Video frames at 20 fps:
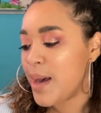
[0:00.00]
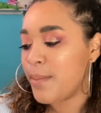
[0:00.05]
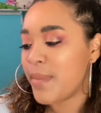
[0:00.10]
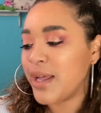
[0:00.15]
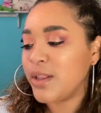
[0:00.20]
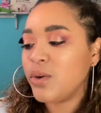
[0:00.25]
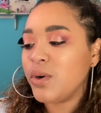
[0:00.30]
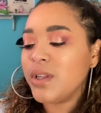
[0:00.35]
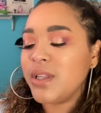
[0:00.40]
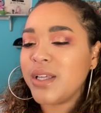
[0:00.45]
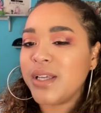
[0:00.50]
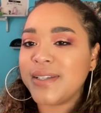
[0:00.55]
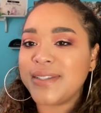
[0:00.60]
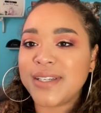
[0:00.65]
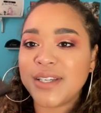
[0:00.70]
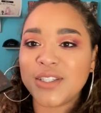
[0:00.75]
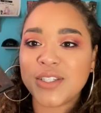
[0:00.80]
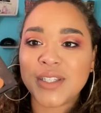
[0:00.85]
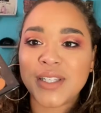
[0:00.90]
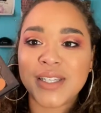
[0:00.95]
my Laura
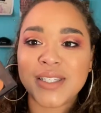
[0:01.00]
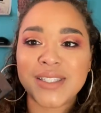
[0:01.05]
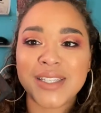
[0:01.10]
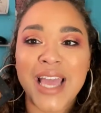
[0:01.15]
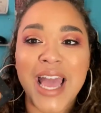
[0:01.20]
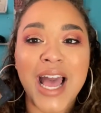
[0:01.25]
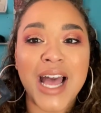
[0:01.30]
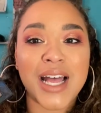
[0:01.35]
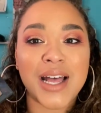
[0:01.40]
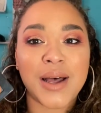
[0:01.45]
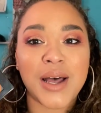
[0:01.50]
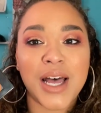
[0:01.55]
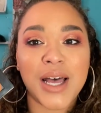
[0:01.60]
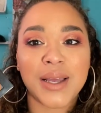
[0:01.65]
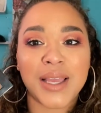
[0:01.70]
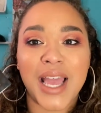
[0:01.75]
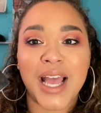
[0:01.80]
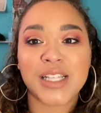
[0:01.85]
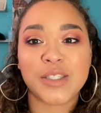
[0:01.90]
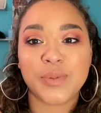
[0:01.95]
Los Angeles
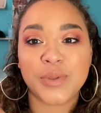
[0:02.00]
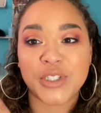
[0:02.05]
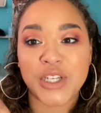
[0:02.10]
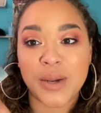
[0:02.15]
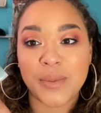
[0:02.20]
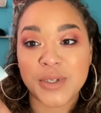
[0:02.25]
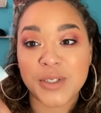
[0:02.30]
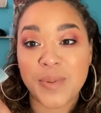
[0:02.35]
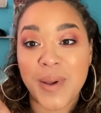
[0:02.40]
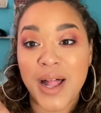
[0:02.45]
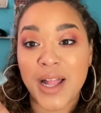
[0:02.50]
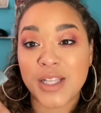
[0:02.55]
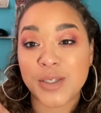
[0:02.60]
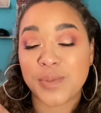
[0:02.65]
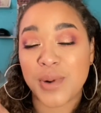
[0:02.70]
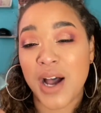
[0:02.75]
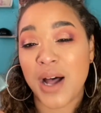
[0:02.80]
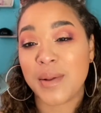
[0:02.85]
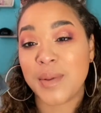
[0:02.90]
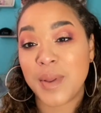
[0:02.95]
Cat's Pajamas palette
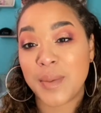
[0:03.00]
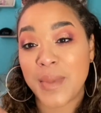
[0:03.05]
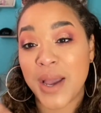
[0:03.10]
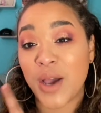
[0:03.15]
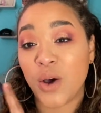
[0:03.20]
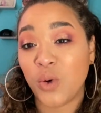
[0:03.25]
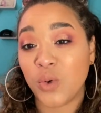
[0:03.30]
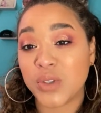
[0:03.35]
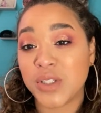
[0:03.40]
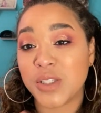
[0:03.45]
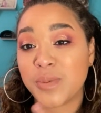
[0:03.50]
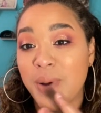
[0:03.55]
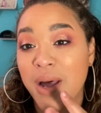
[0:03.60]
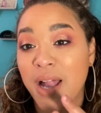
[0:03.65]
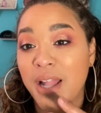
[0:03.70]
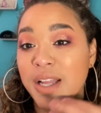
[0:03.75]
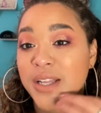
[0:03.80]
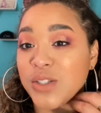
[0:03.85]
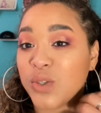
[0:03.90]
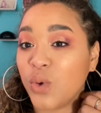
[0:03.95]
is probably my oldest
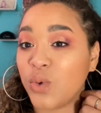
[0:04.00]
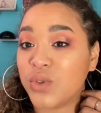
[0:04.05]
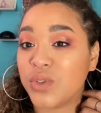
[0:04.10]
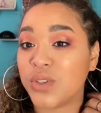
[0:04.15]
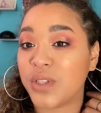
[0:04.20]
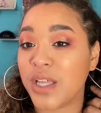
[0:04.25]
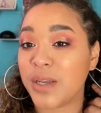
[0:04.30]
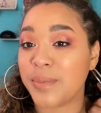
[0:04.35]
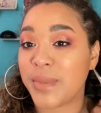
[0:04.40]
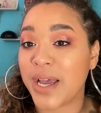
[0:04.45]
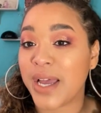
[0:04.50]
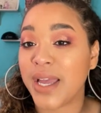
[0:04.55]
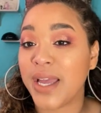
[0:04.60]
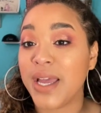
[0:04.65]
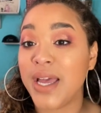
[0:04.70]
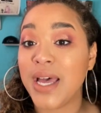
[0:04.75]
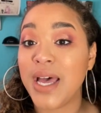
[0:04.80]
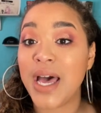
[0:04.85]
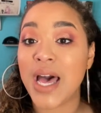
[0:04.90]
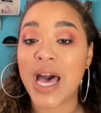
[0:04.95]
palette. It's older than my